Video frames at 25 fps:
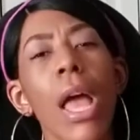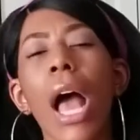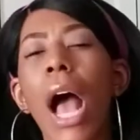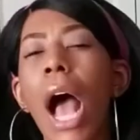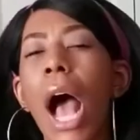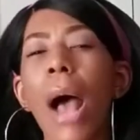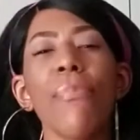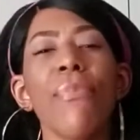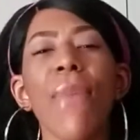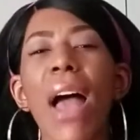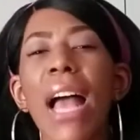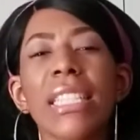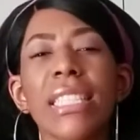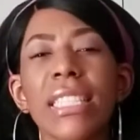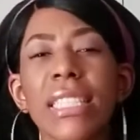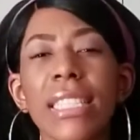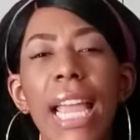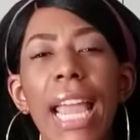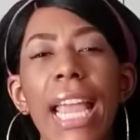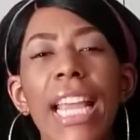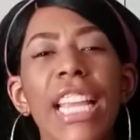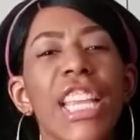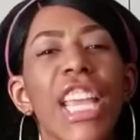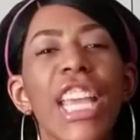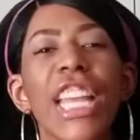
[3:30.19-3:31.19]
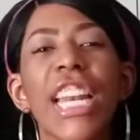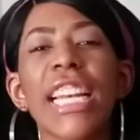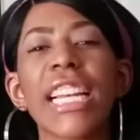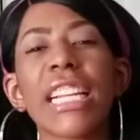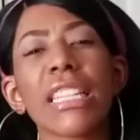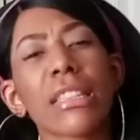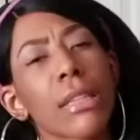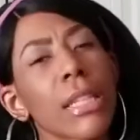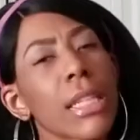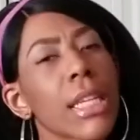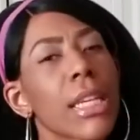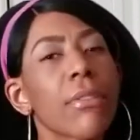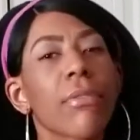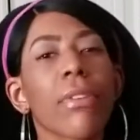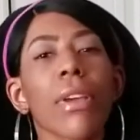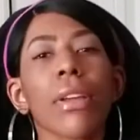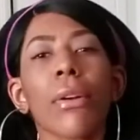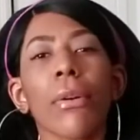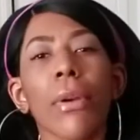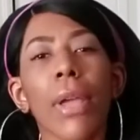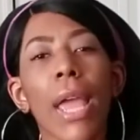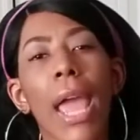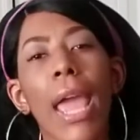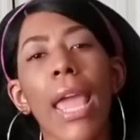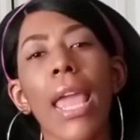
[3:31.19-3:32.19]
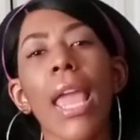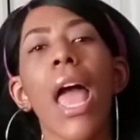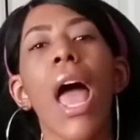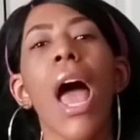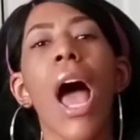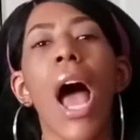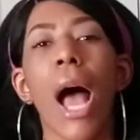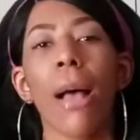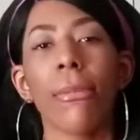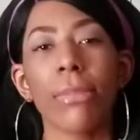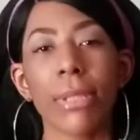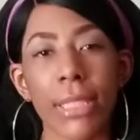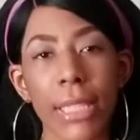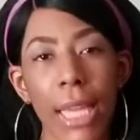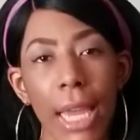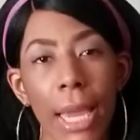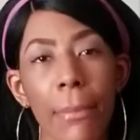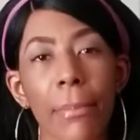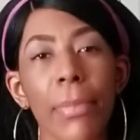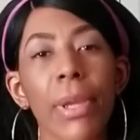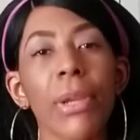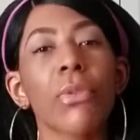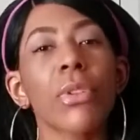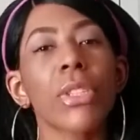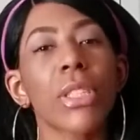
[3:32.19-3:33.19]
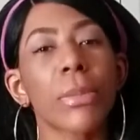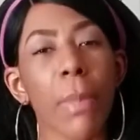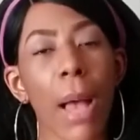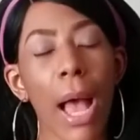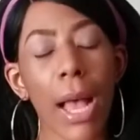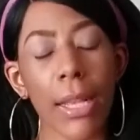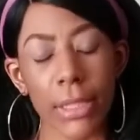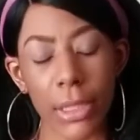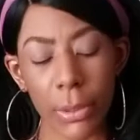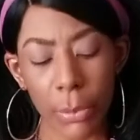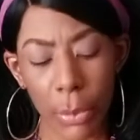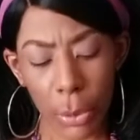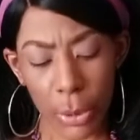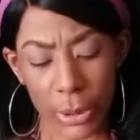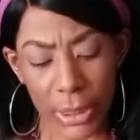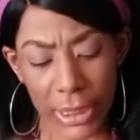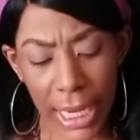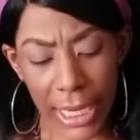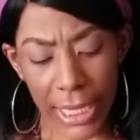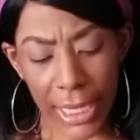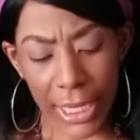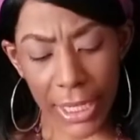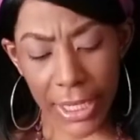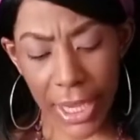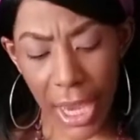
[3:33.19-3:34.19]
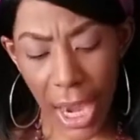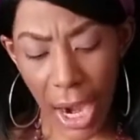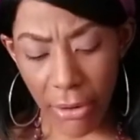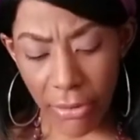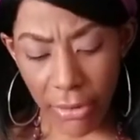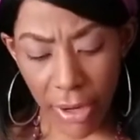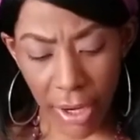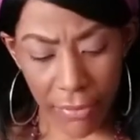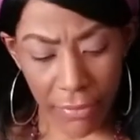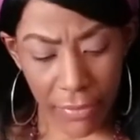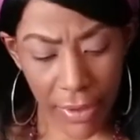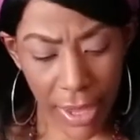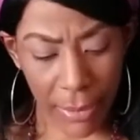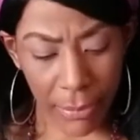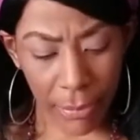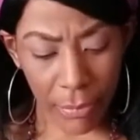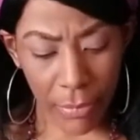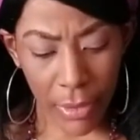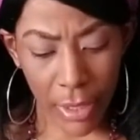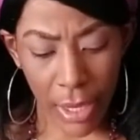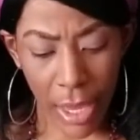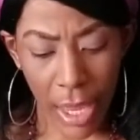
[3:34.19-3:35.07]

I'm not saying get it and leave it, okay? I'm saying be responsible and taking care of it.